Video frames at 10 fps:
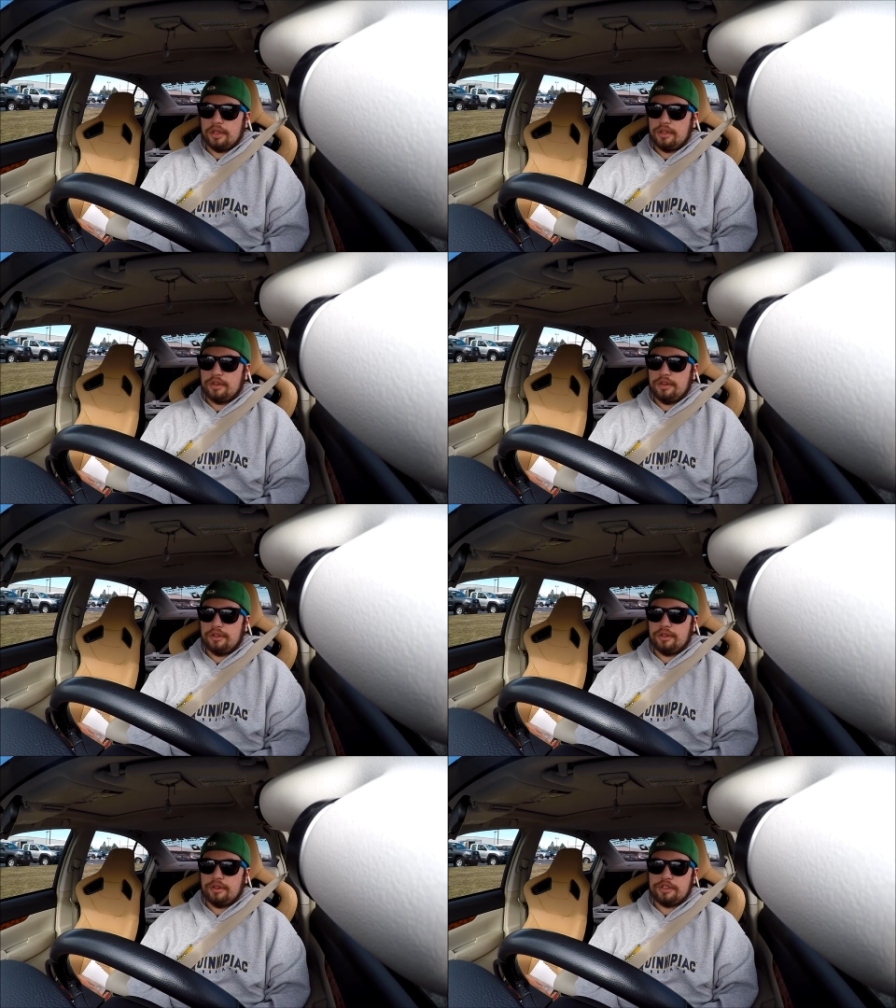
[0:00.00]
You can
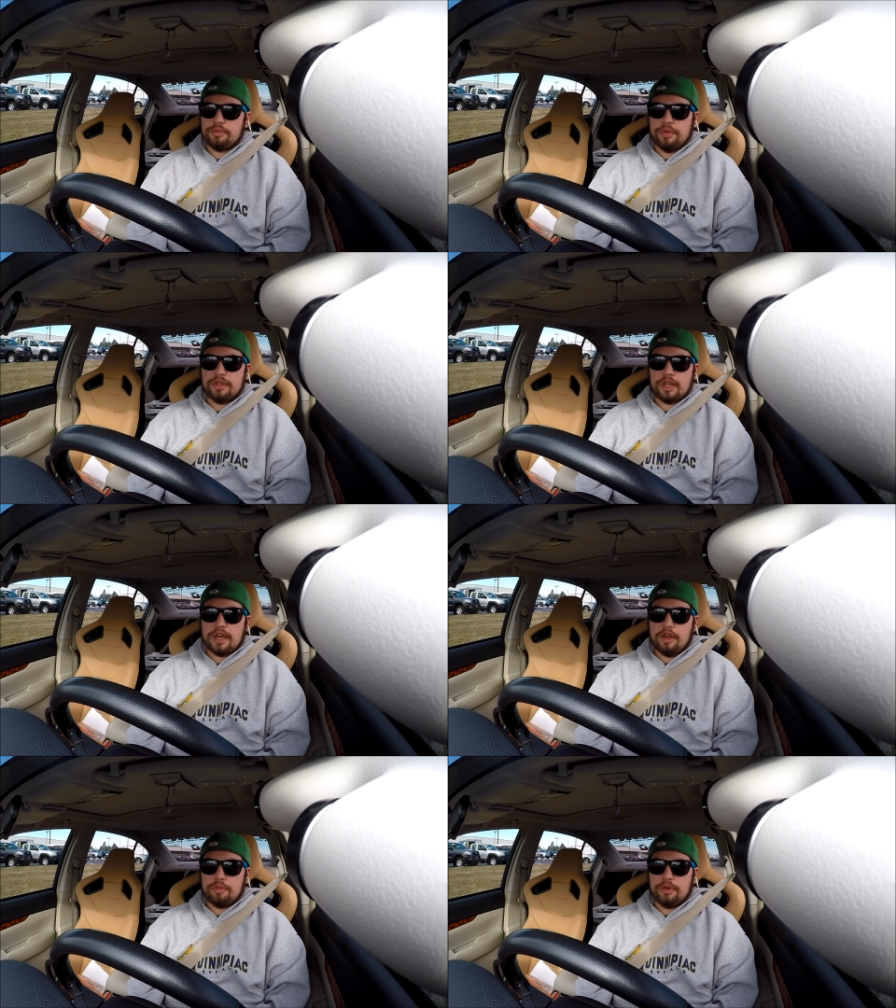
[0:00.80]
either split the
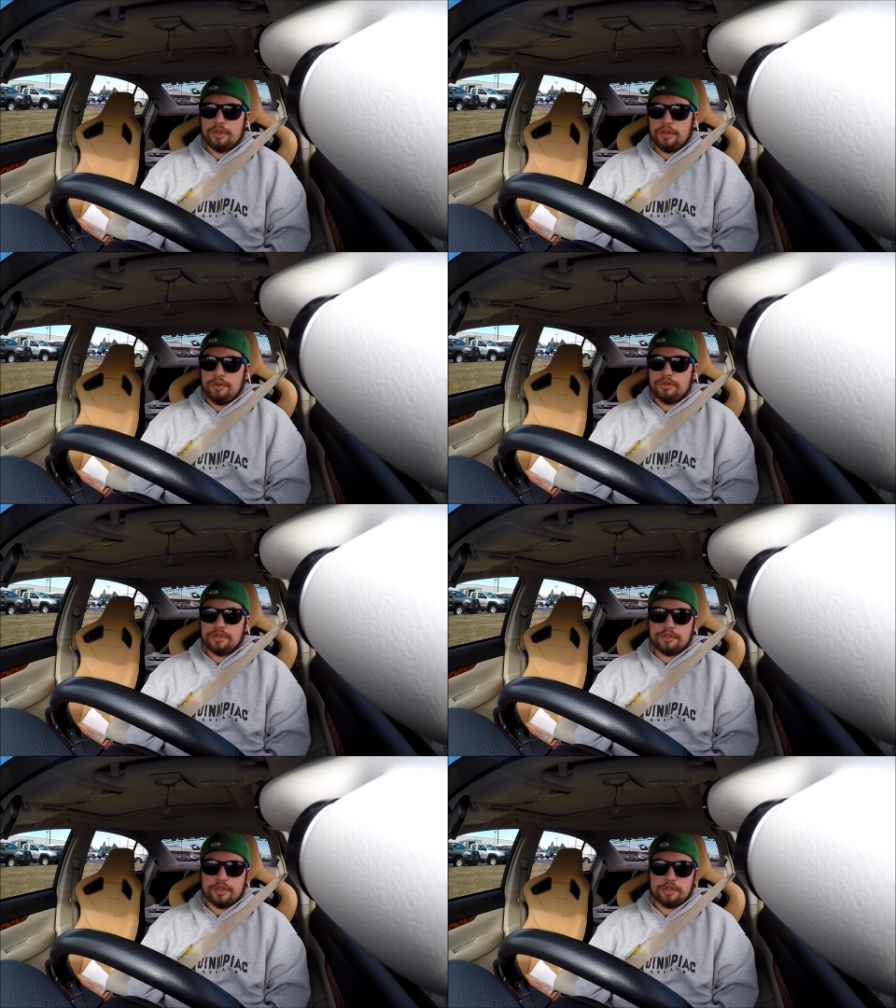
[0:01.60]
caliper. They do use
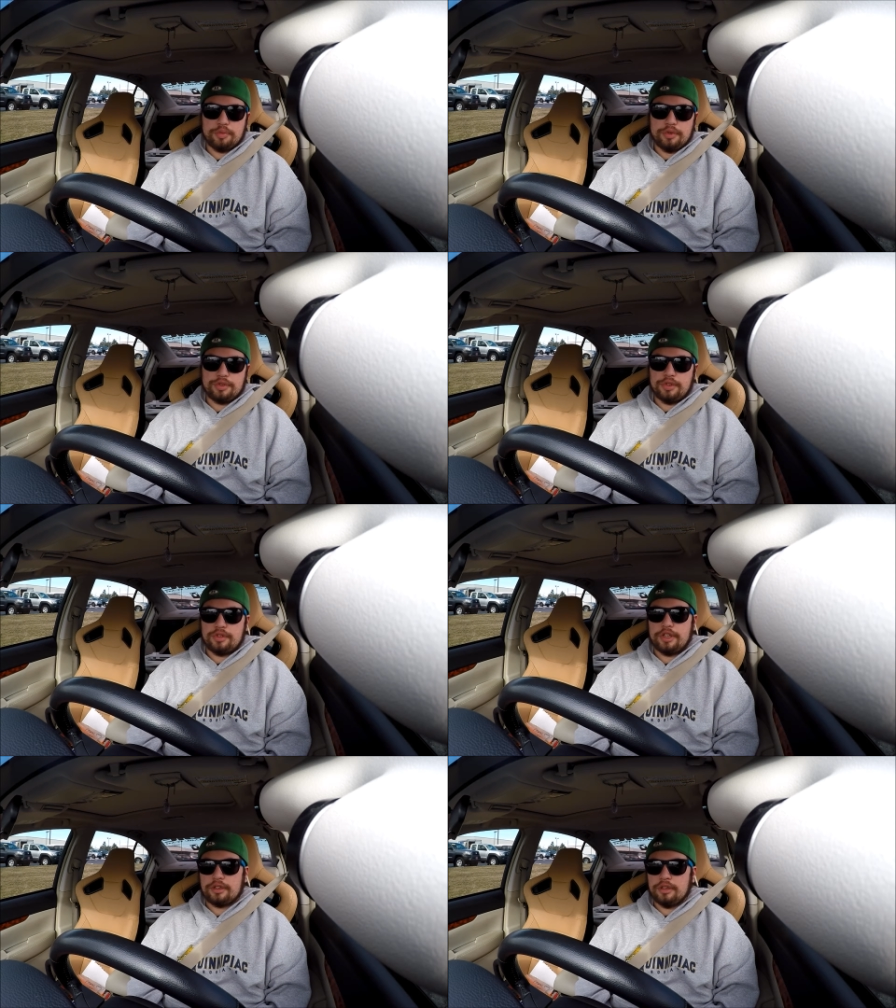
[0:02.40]
a stretch bolt, so you're
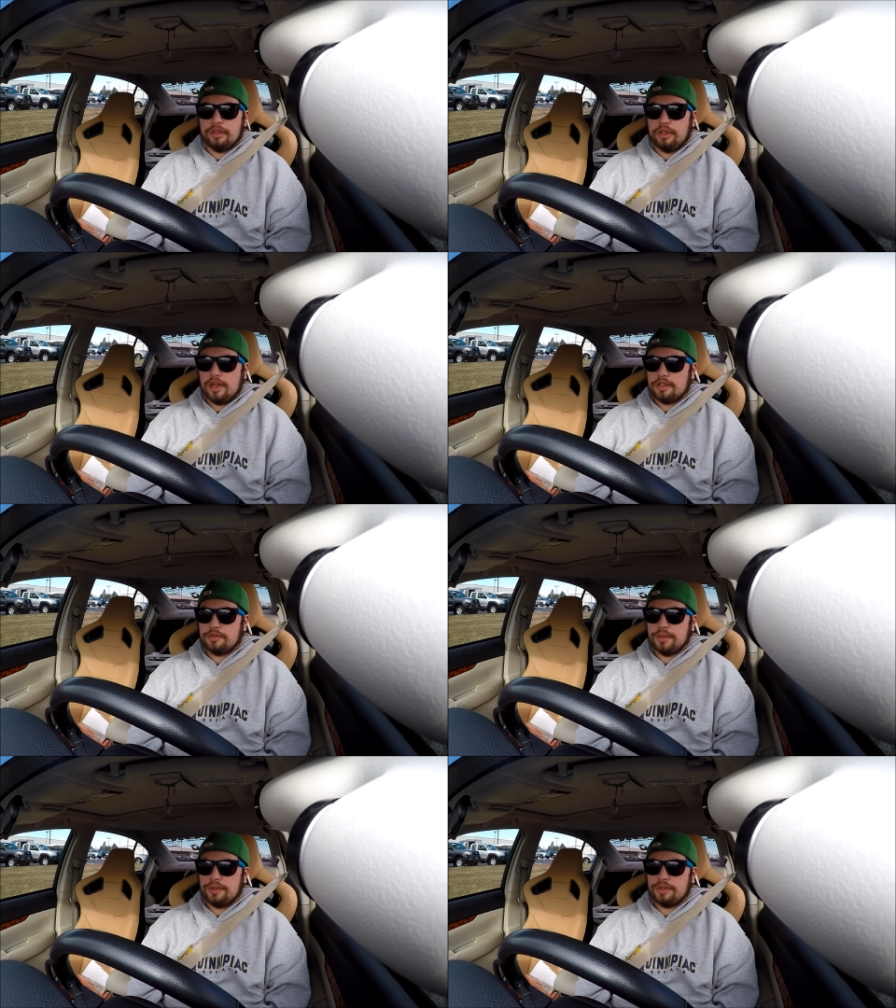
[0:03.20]
technically not
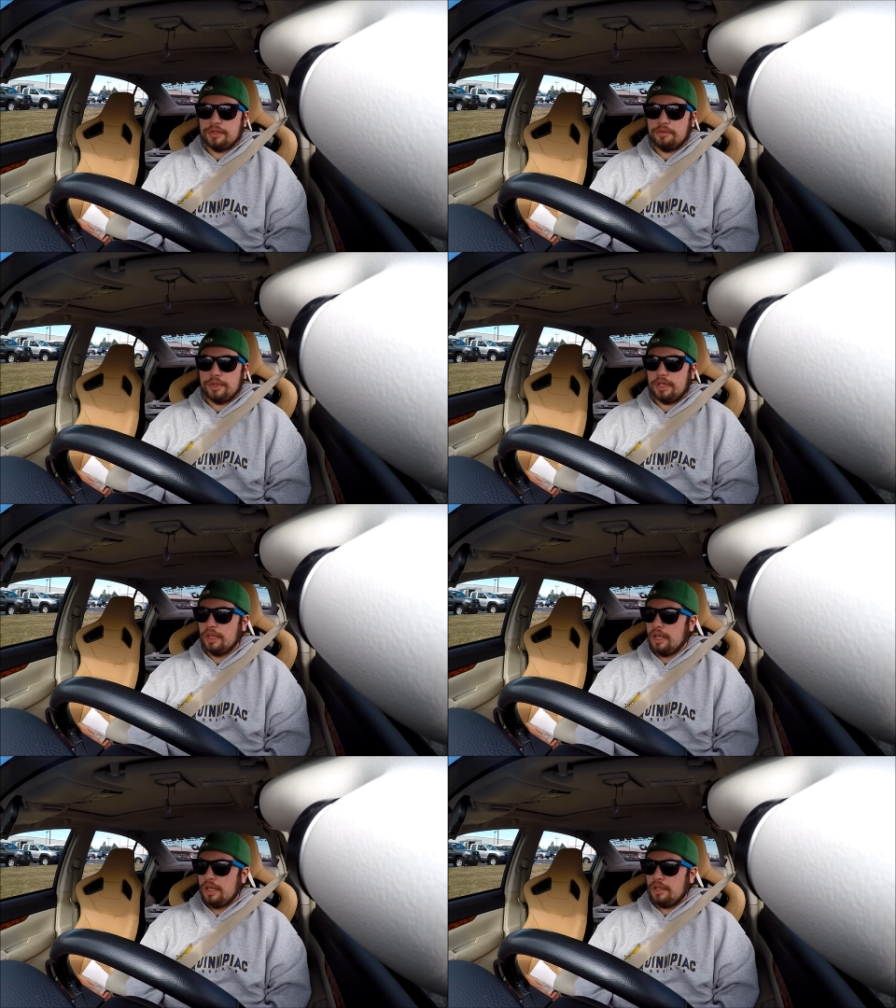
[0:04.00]
supposed to, but
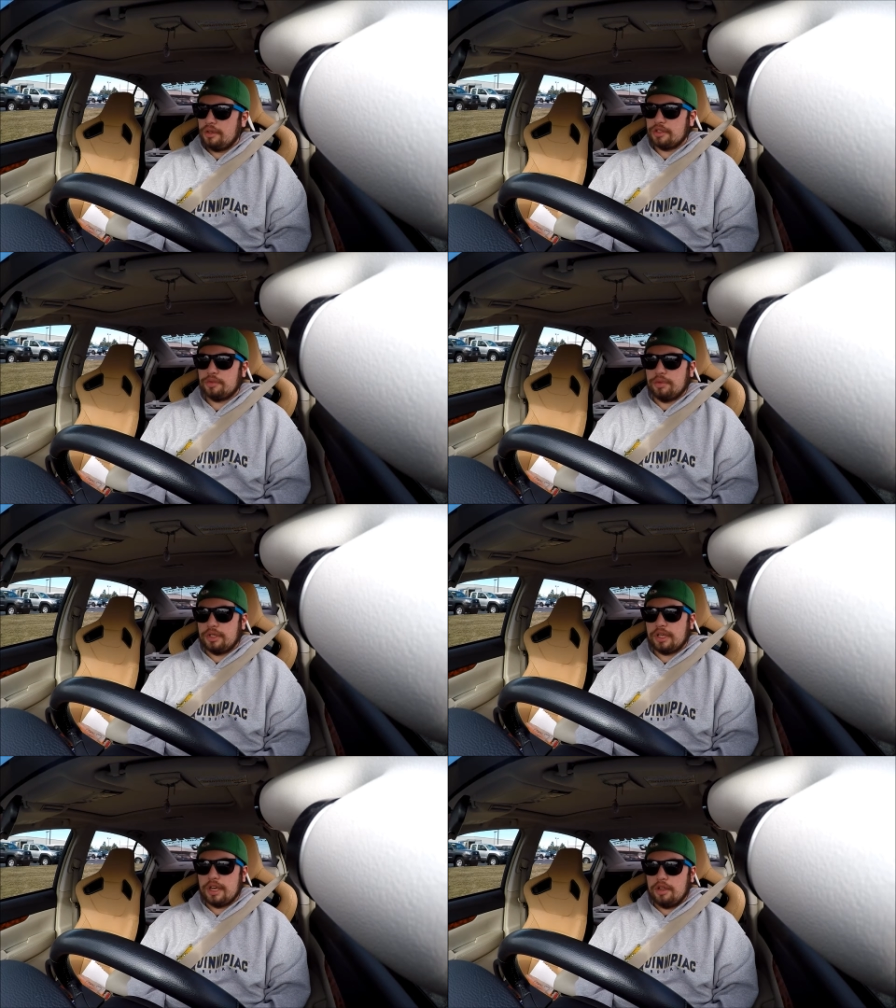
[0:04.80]
you can
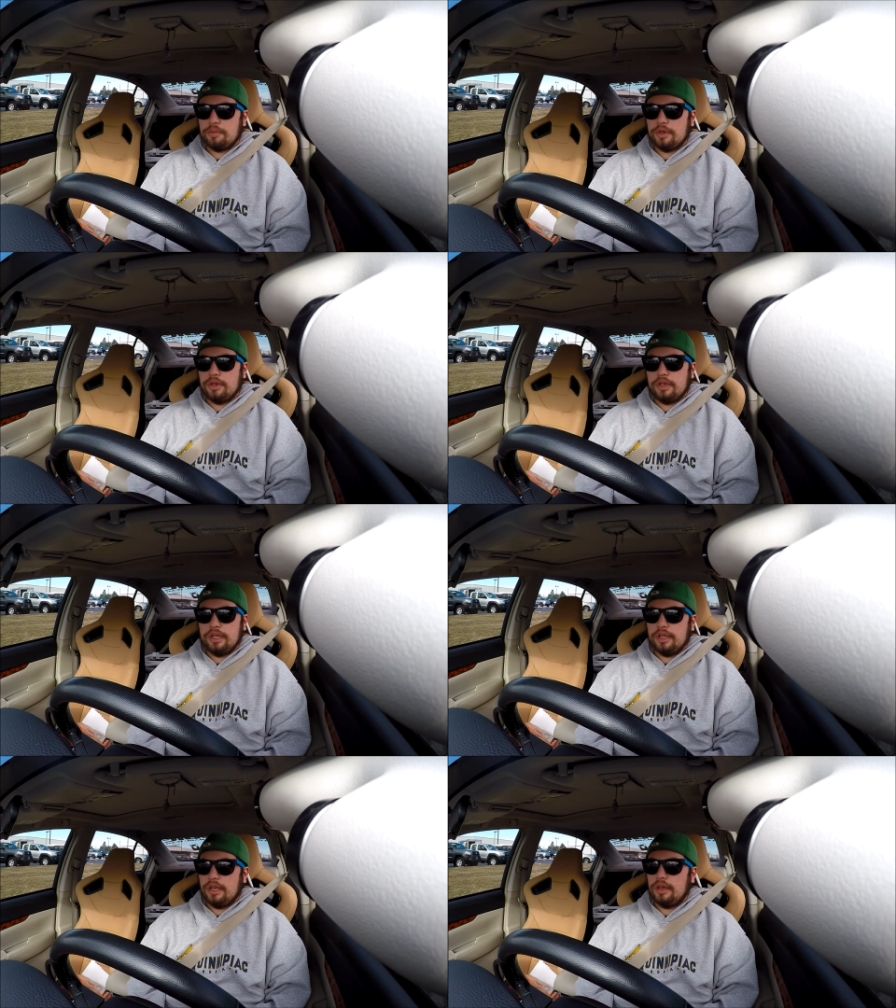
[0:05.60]
split the caliper
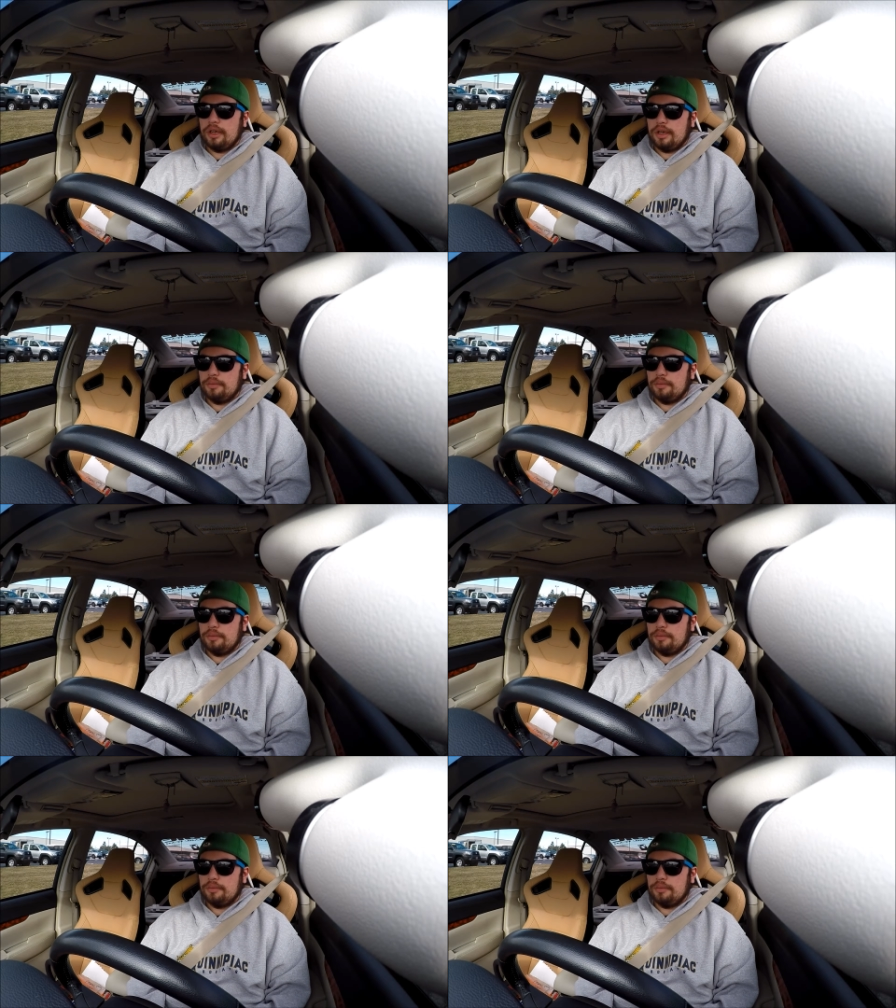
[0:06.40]
and then